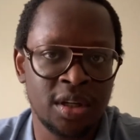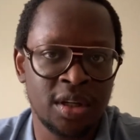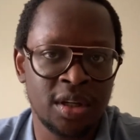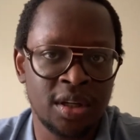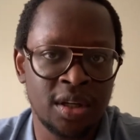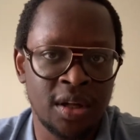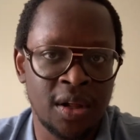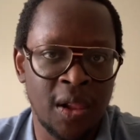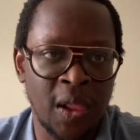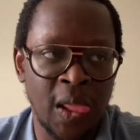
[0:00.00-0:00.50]

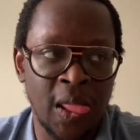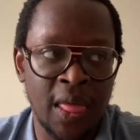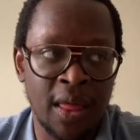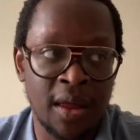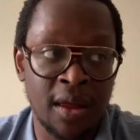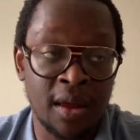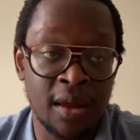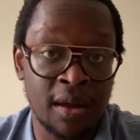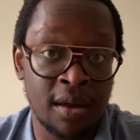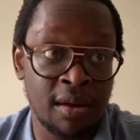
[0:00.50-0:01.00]

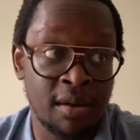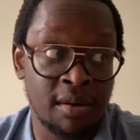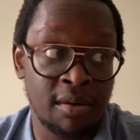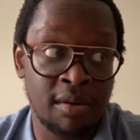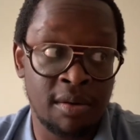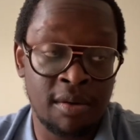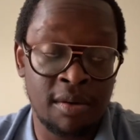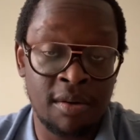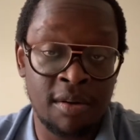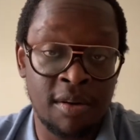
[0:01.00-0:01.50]

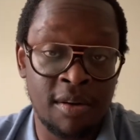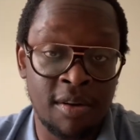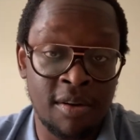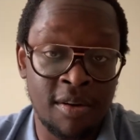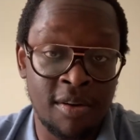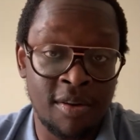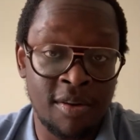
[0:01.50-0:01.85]
[no speech]